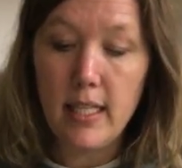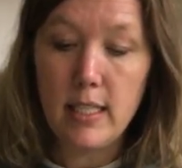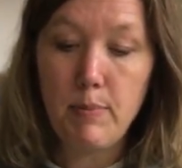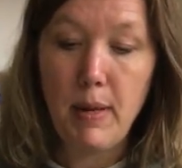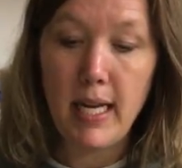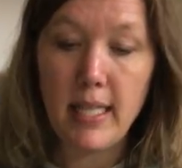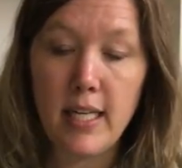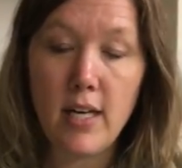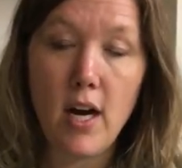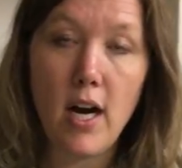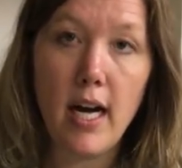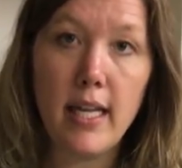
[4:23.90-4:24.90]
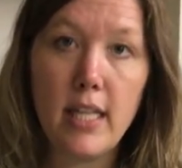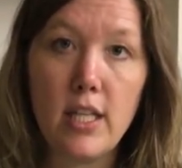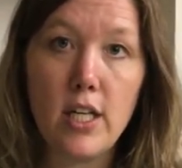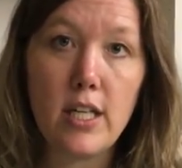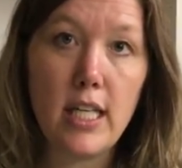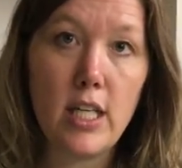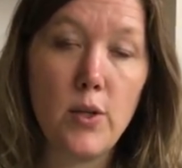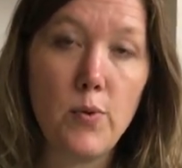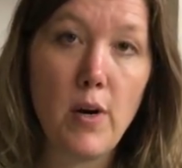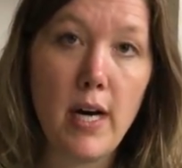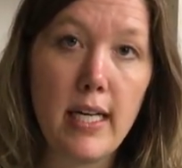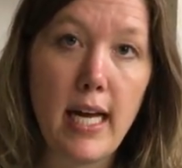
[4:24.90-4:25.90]
depending on the look that you
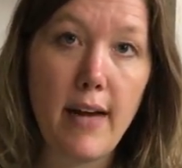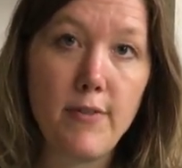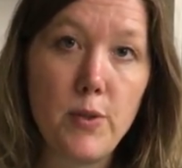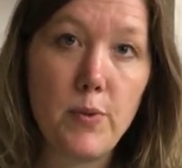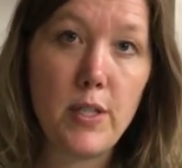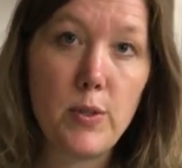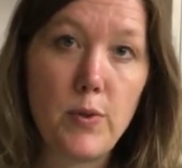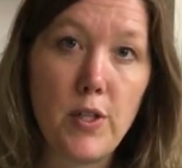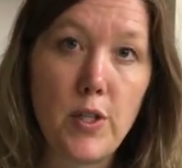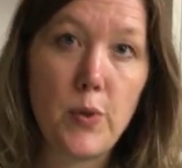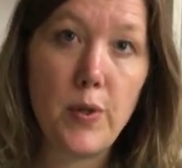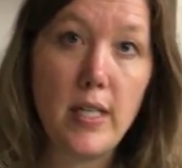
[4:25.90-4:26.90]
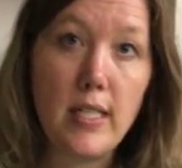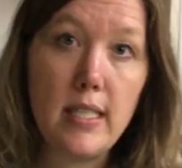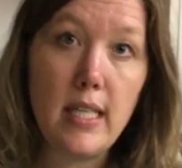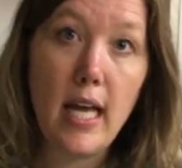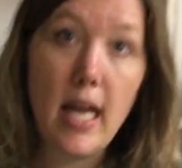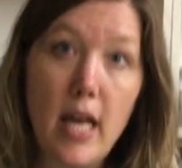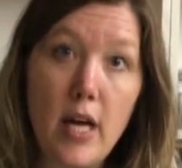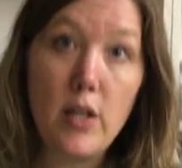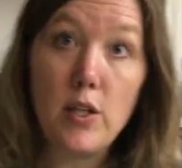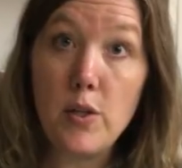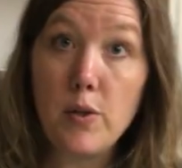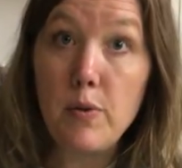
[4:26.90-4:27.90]
want afterwards with your quilt,
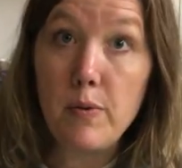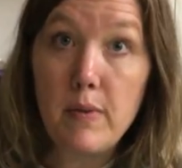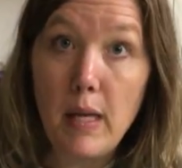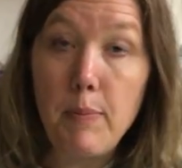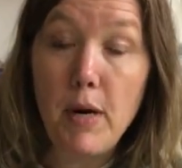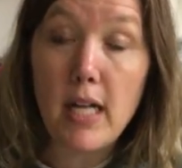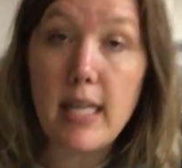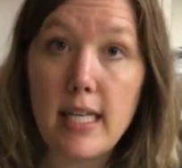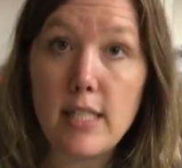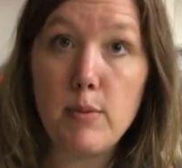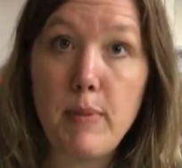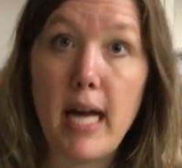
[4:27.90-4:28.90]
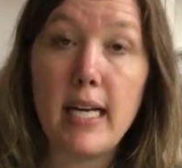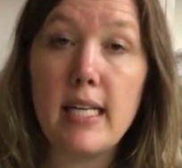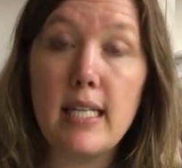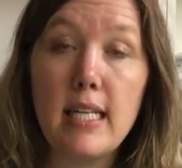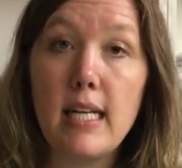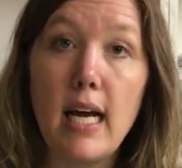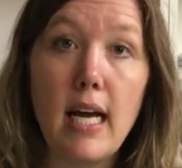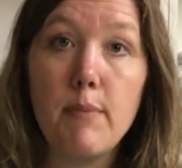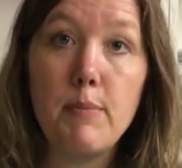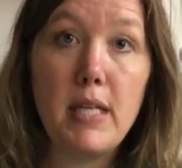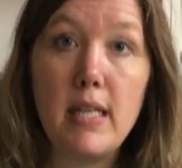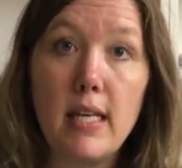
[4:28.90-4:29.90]
a polyester batting can
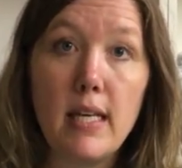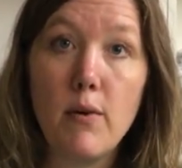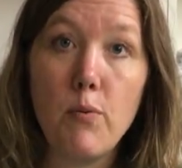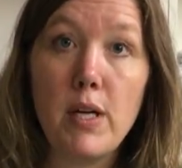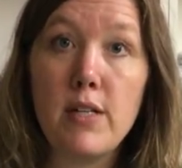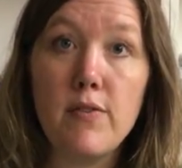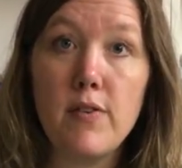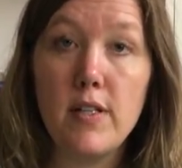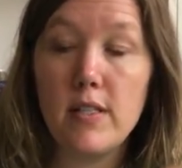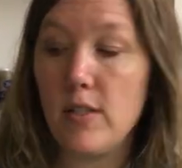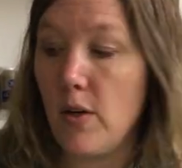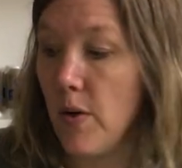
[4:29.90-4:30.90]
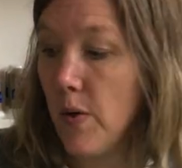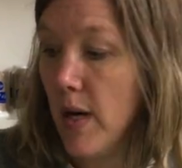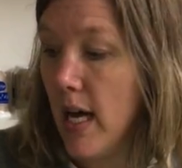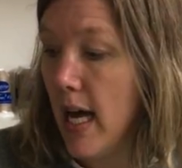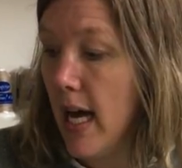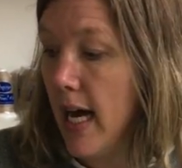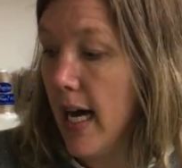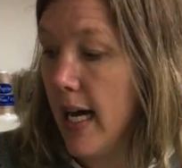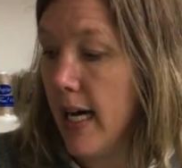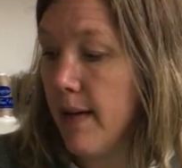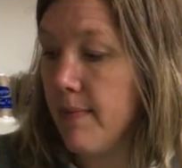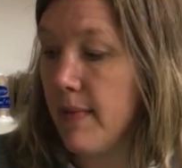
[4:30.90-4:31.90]
be wonderful. So
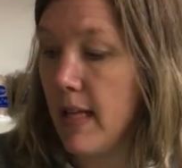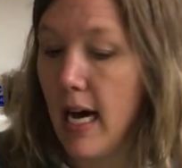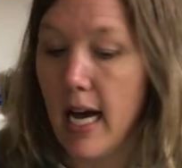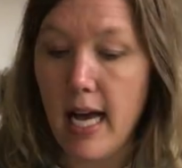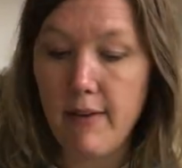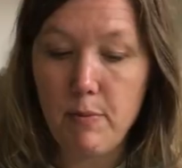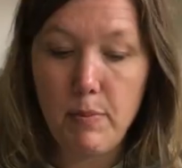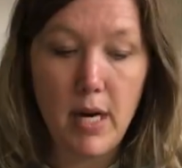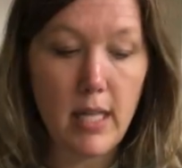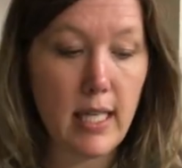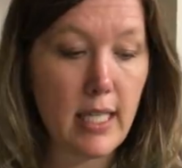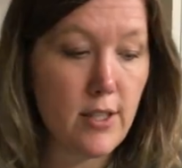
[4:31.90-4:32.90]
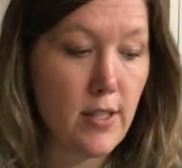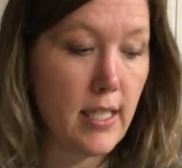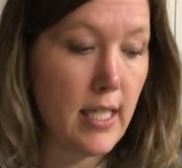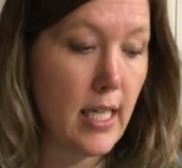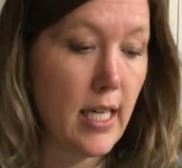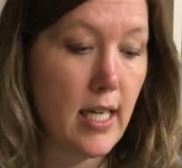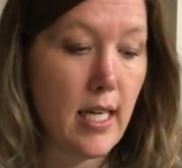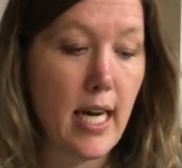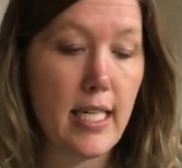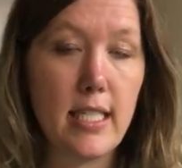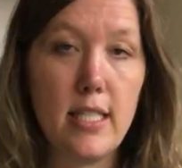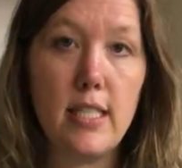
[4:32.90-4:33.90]
I have a polyester in here.
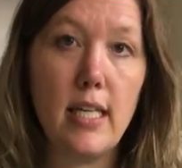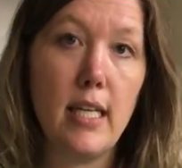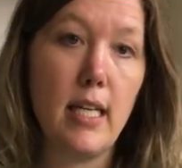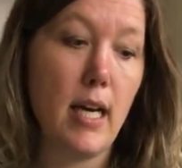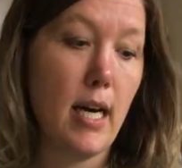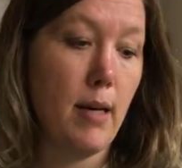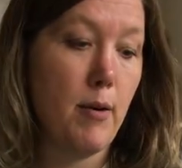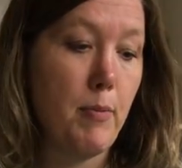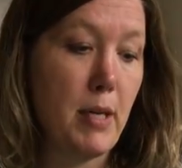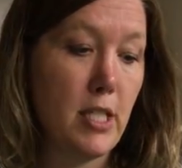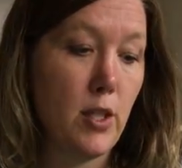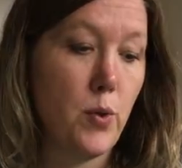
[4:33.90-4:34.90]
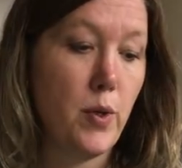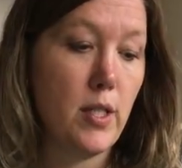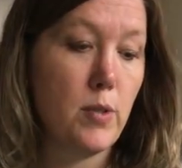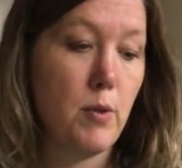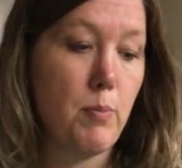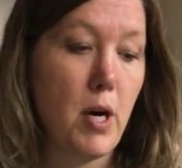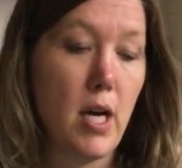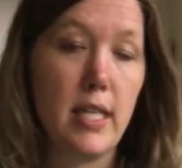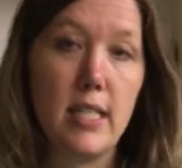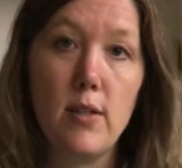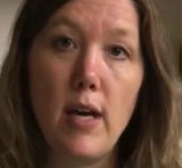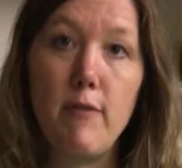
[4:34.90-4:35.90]
I just did a bunch of quilts with poly,
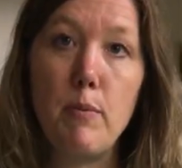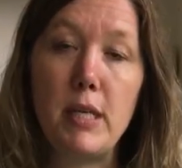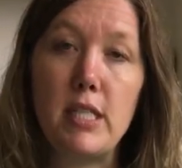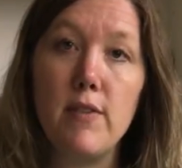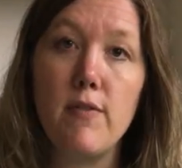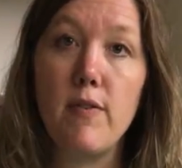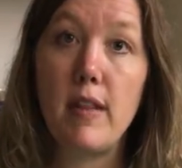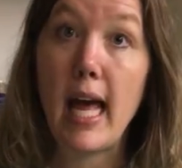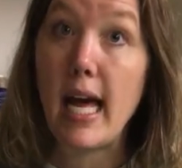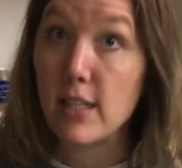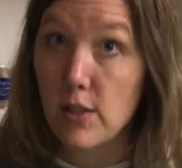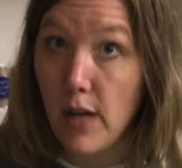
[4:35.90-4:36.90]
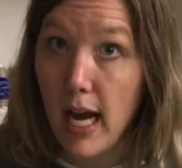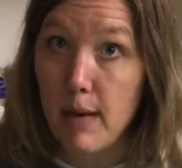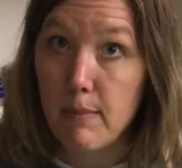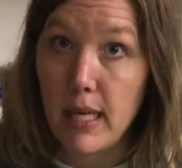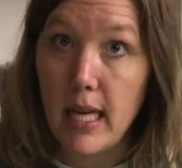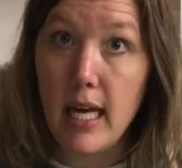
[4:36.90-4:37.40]
so I have a bunch of that scrap